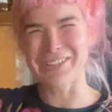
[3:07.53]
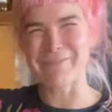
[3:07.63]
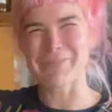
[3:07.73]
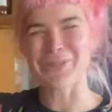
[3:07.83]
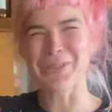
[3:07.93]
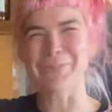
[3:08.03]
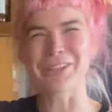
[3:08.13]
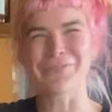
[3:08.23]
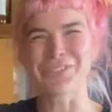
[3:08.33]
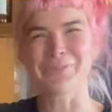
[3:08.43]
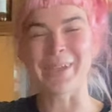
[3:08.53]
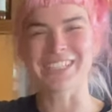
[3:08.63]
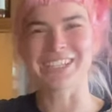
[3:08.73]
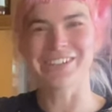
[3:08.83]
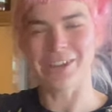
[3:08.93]
um, all the beneficial
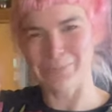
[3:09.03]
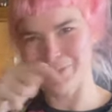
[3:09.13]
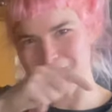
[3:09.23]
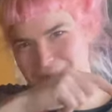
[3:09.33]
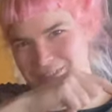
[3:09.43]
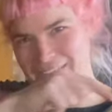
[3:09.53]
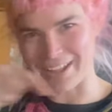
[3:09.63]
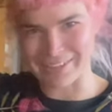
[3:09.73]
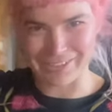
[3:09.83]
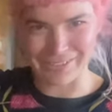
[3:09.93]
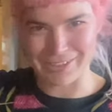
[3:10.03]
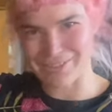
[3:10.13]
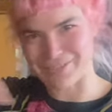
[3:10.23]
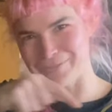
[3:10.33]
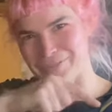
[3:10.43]
bacteria. I'll put them down on the
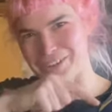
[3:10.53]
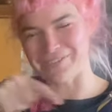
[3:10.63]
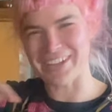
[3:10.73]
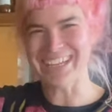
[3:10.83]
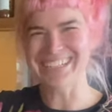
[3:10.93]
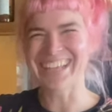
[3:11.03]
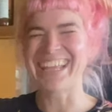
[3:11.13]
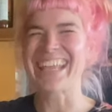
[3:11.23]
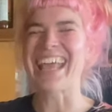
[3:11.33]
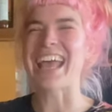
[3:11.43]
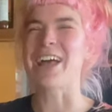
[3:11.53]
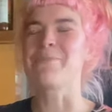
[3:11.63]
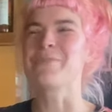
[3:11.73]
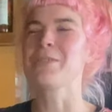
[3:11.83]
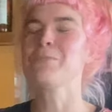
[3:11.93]
screen for you to read
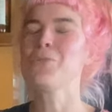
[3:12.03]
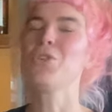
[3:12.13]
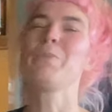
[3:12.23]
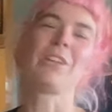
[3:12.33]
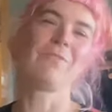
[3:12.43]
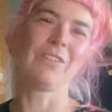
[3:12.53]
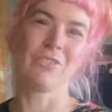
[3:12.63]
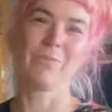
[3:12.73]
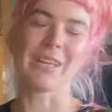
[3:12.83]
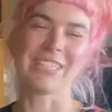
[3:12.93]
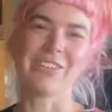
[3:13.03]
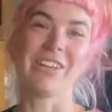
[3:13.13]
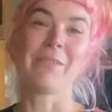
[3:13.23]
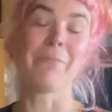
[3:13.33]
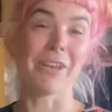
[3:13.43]
um, the more beneficial
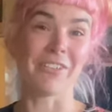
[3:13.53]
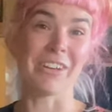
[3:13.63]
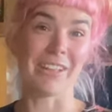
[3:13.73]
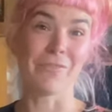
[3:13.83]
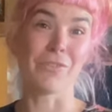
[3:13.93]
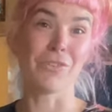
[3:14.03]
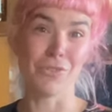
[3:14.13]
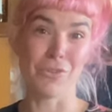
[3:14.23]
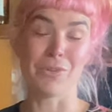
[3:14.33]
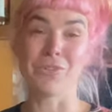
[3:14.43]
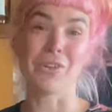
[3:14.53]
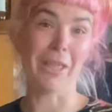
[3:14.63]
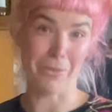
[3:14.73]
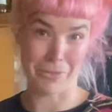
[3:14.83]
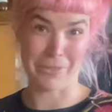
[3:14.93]
bacteria, the better it is for you and your
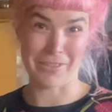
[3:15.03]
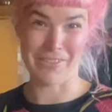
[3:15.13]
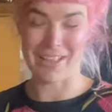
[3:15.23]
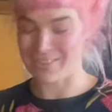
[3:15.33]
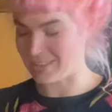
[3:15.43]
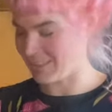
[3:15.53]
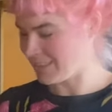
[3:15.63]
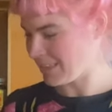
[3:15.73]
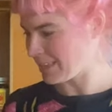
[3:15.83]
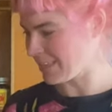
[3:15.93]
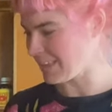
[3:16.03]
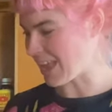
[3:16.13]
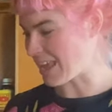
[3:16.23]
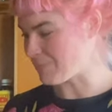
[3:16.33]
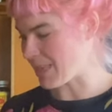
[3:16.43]
health. So that's the key
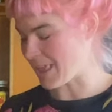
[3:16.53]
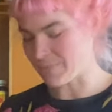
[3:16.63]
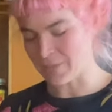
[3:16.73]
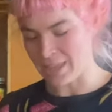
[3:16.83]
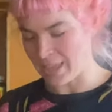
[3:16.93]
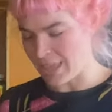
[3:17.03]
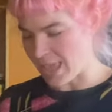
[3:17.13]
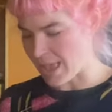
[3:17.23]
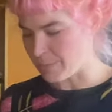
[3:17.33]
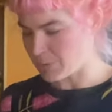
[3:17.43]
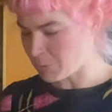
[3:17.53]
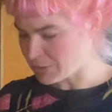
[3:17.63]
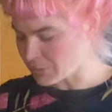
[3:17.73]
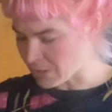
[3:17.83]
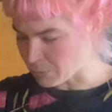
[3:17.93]
aim there. Um, so once
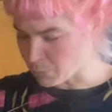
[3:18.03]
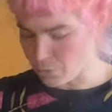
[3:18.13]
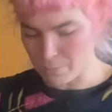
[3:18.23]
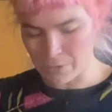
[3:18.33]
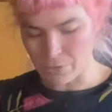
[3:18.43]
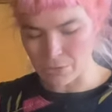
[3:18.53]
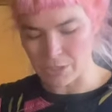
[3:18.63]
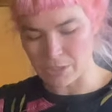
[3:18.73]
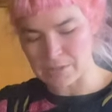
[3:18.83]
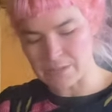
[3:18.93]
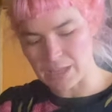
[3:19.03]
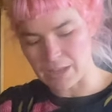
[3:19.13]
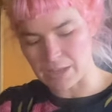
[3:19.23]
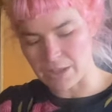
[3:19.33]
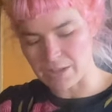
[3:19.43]
you've got that warm milk, you just
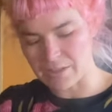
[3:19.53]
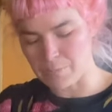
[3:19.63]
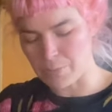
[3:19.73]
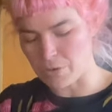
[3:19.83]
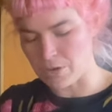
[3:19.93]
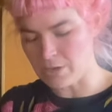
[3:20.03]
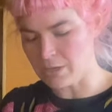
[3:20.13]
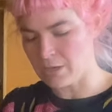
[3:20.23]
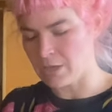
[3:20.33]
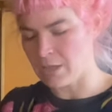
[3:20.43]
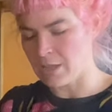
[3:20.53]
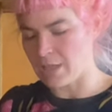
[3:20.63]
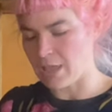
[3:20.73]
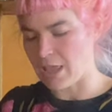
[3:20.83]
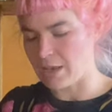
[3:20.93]
get a nice spoon
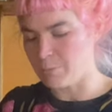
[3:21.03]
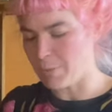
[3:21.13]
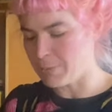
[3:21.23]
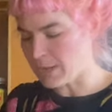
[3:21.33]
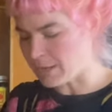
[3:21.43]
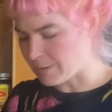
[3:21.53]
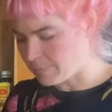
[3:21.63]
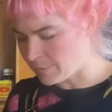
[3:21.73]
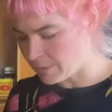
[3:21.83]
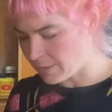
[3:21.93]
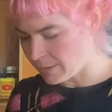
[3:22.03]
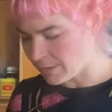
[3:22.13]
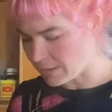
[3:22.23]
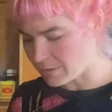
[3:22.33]
and pop it in and